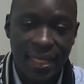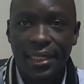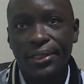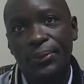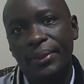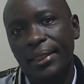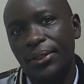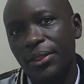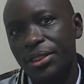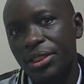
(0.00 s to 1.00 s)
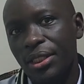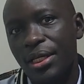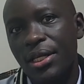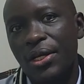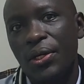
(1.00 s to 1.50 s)
thanks to technology,
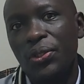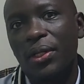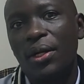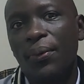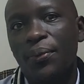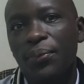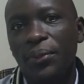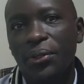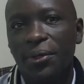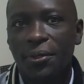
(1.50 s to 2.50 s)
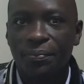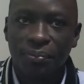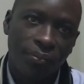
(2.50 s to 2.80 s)
you can go through your